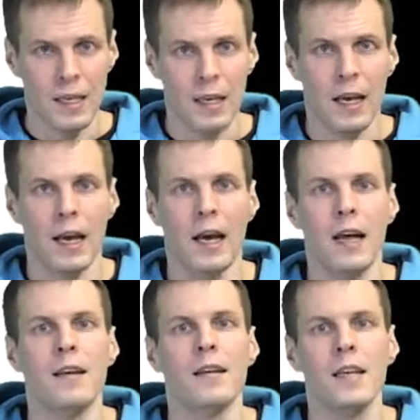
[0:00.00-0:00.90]

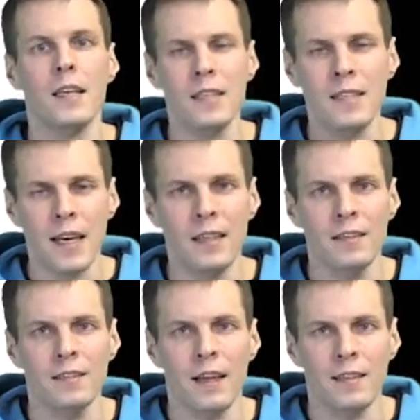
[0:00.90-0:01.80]
And he said
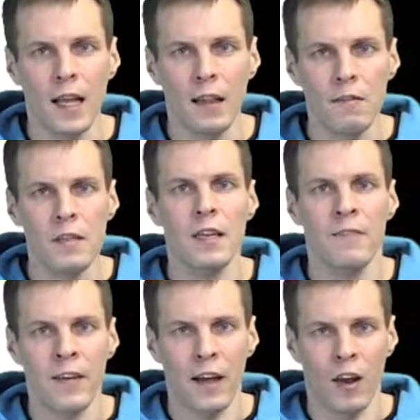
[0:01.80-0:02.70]
that that was
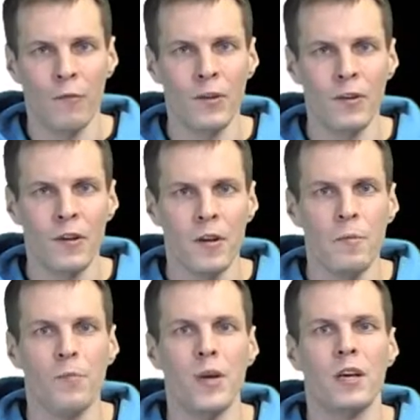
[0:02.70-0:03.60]
developed
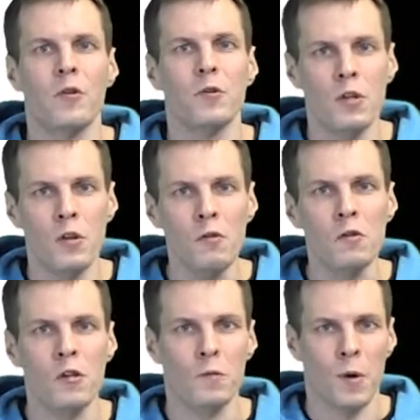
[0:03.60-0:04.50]
because
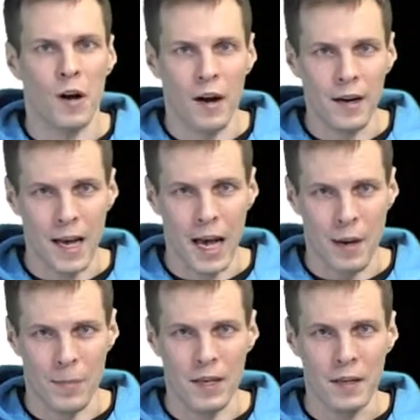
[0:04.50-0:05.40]
users were
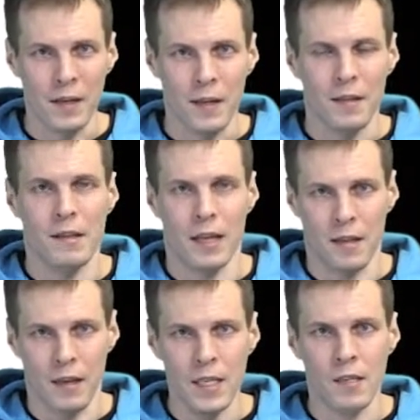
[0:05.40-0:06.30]
unhappy that
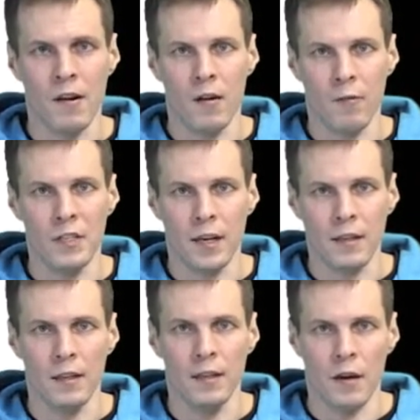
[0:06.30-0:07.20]
Lisrael
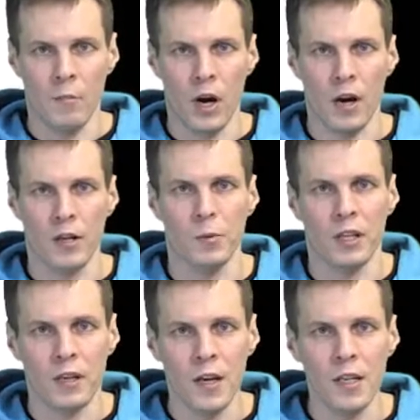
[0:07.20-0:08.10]
rejected their models with
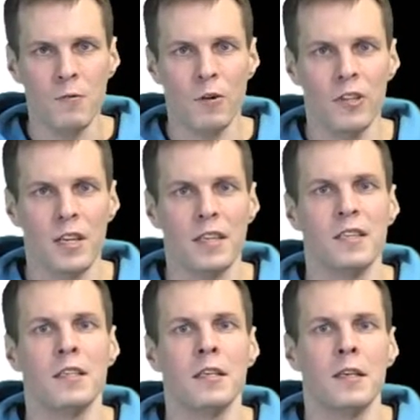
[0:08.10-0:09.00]
the chi-square
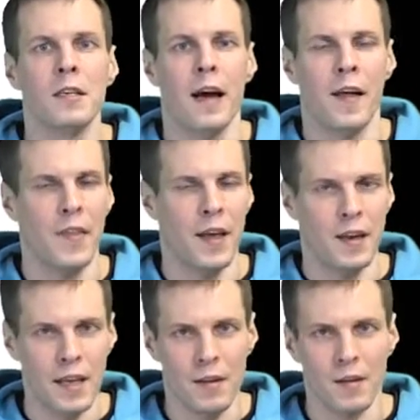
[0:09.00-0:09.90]
test, and then
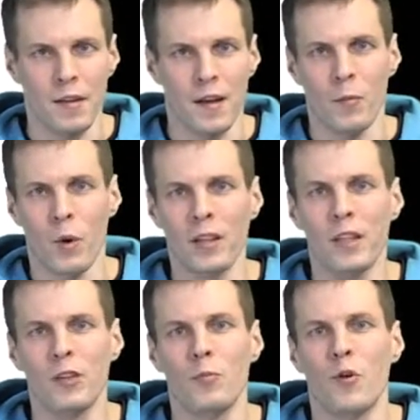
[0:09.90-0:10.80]
he
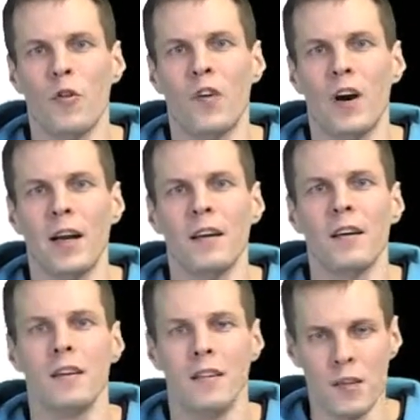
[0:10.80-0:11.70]
wanted to provide
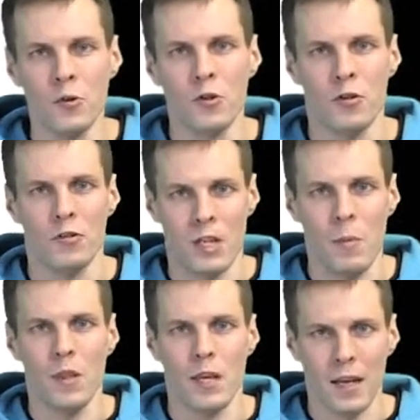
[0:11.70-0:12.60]
the users
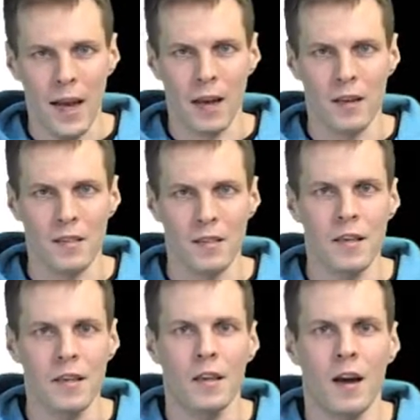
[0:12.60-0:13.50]
something else.
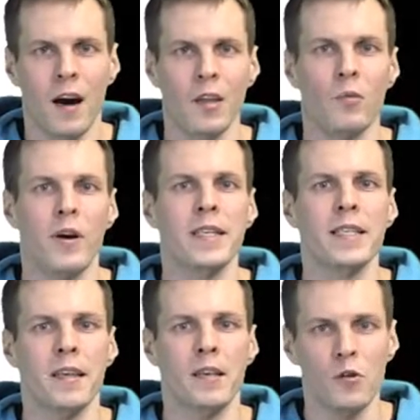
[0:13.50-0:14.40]
Otherwise,
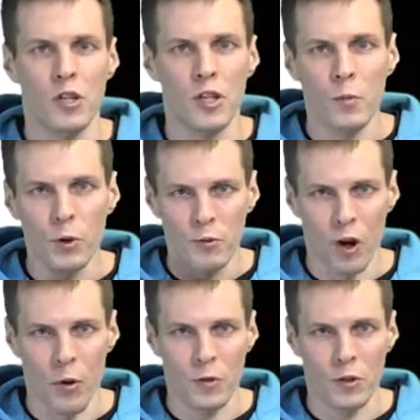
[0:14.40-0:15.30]
the users would
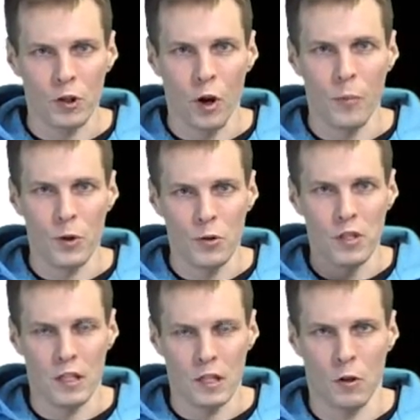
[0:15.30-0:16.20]
stop
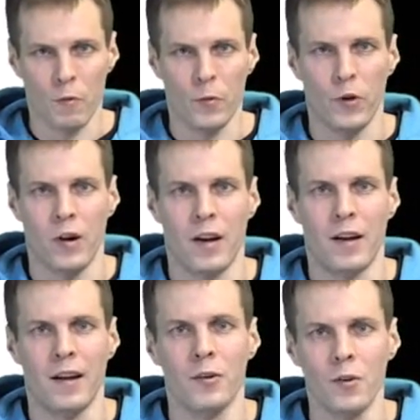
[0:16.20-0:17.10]
using the software
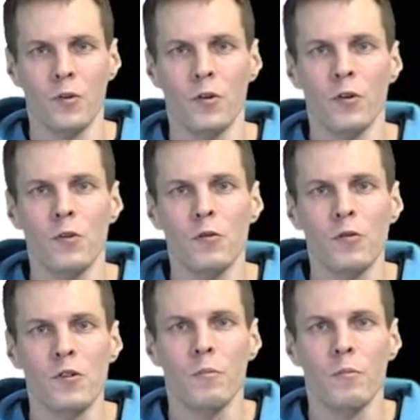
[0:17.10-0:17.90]
and do use